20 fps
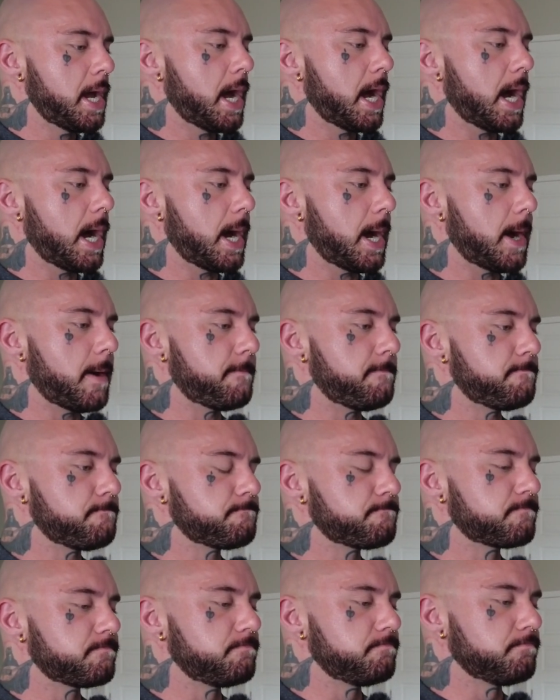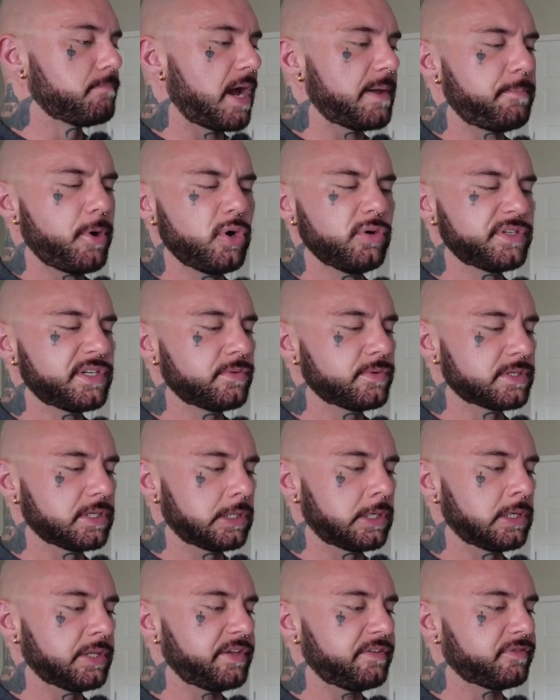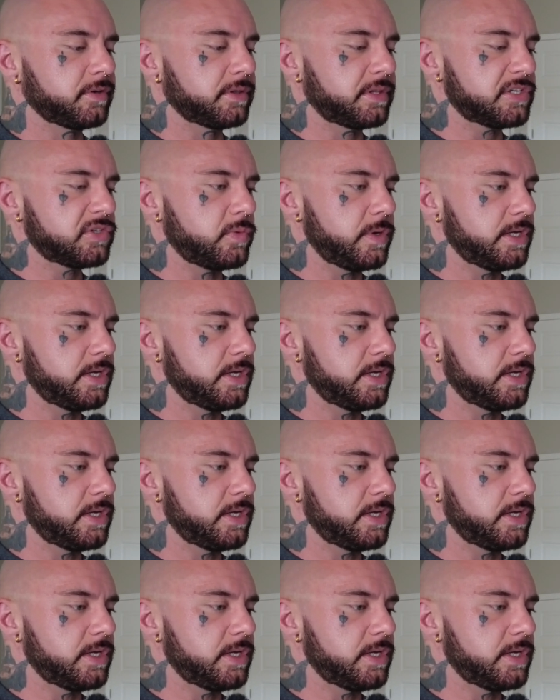My posing was a little different this